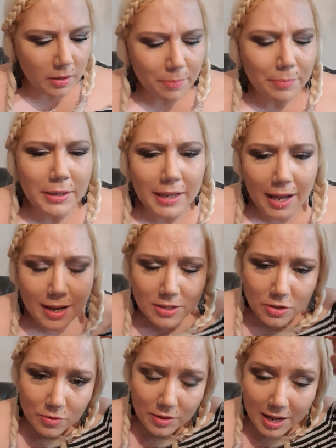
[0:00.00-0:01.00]
But yeah,
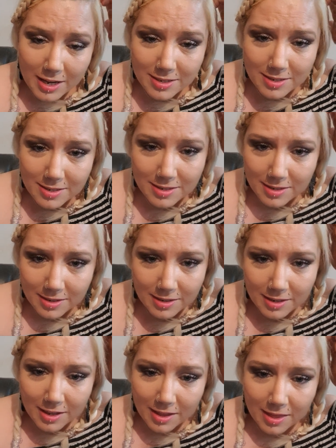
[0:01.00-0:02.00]
so that's
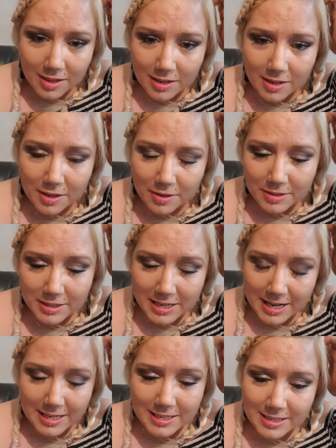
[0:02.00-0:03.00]
the
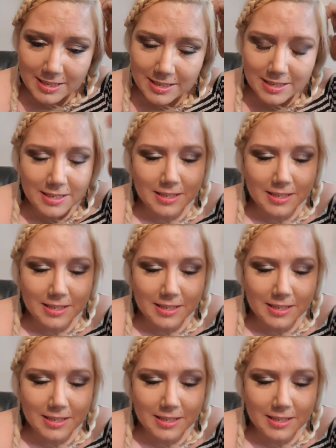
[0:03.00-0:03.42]
taste.